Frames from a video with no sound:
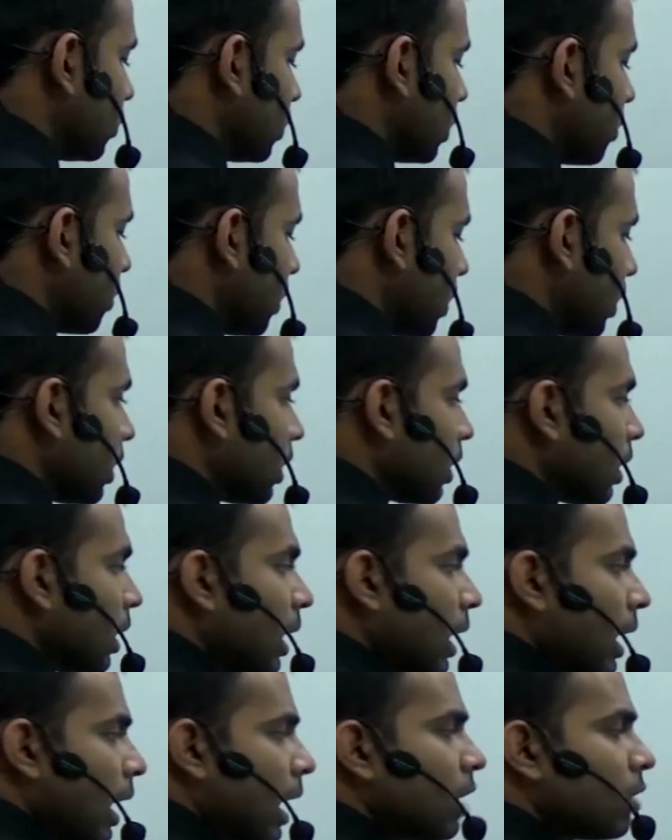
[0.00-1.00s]
step in here.
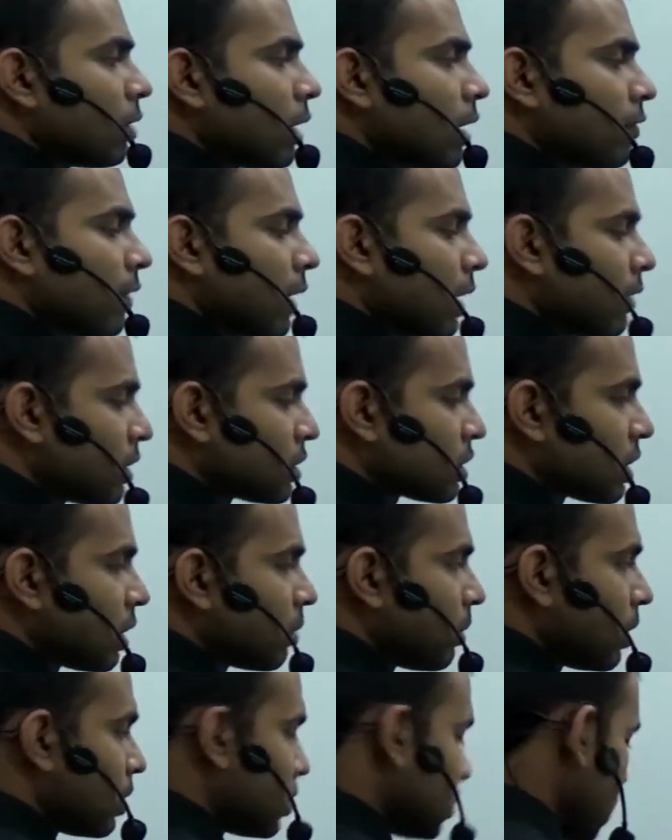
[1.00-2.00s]
And you get 5 rational
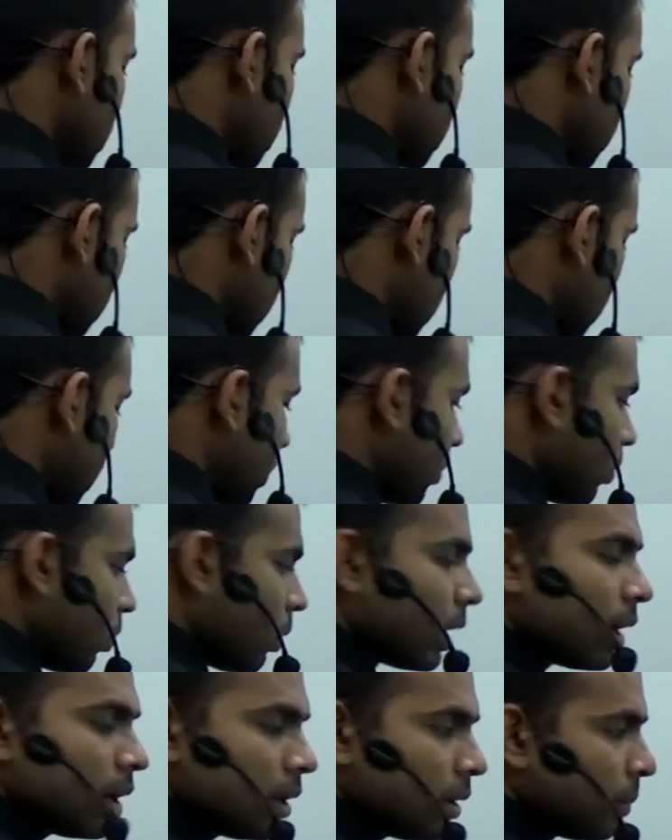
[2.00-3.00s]
numbers. The here
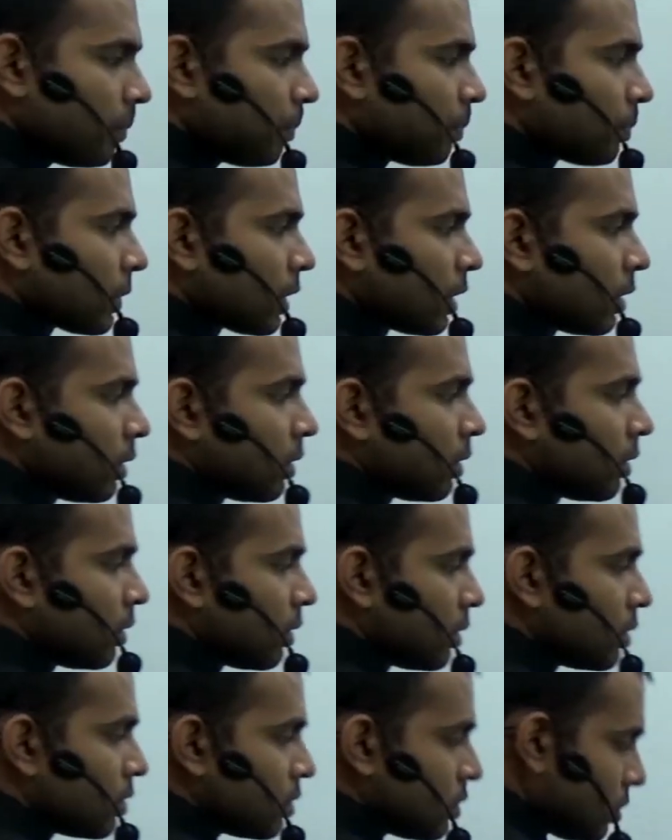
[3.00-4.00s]
1,
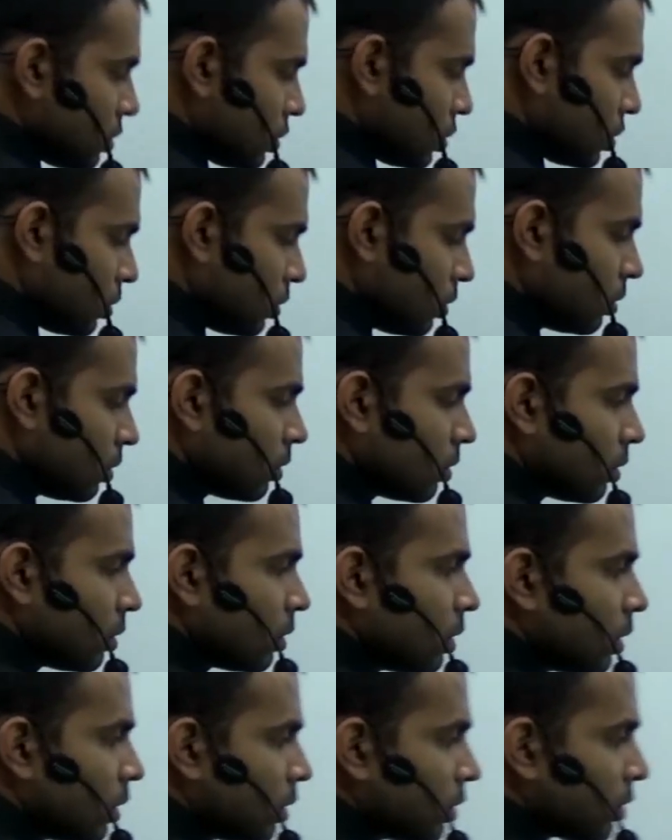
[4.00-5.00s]
2,
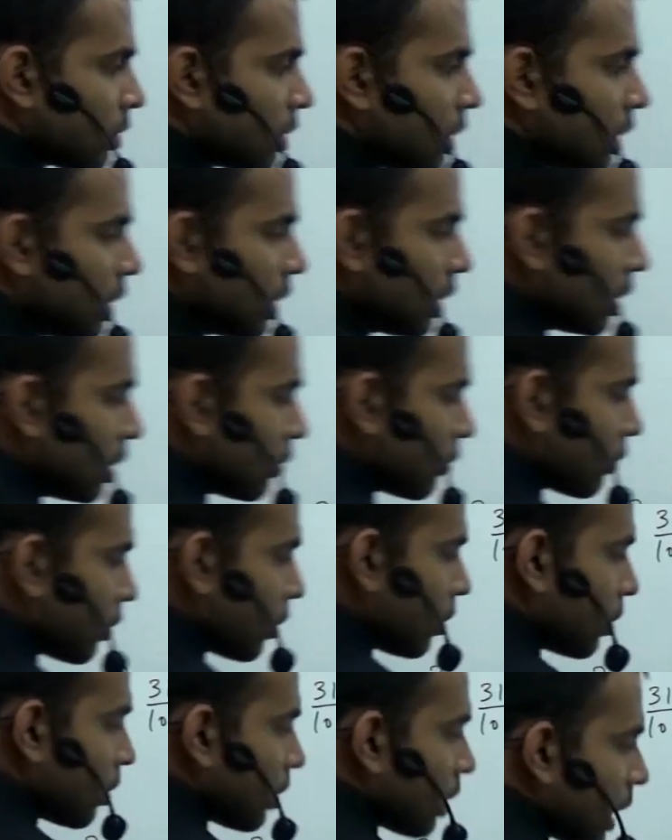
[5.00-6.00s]
3,
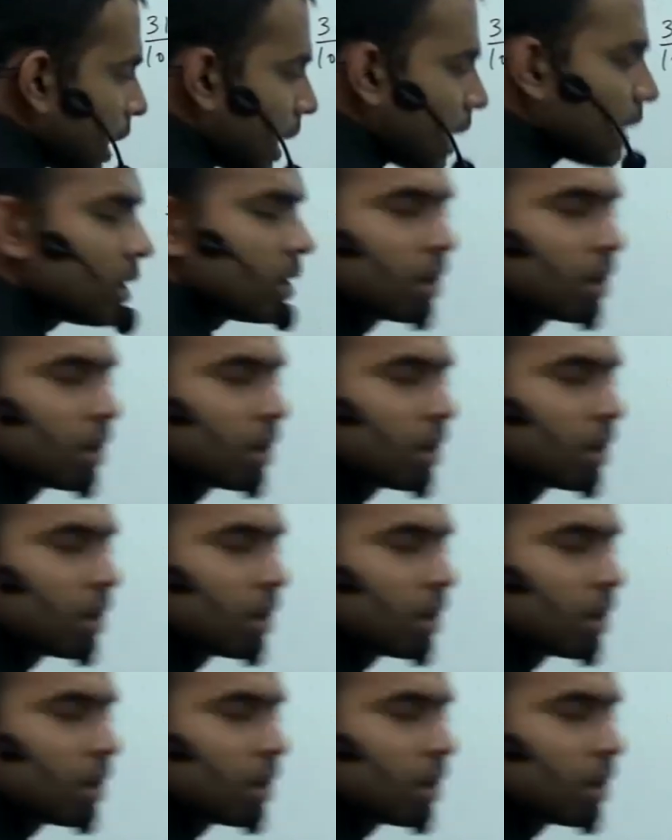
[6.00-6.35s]
4 and